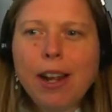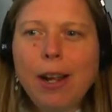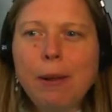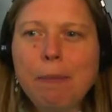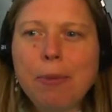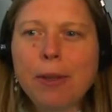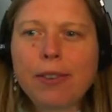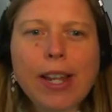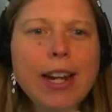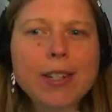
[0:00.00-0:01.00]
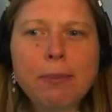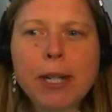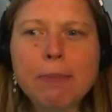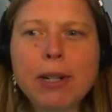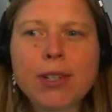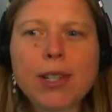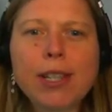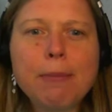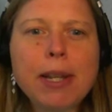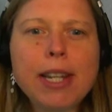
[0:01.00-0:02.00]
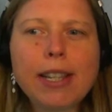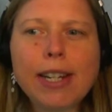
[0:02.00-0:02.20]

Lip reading: The sky is pretty much the limit,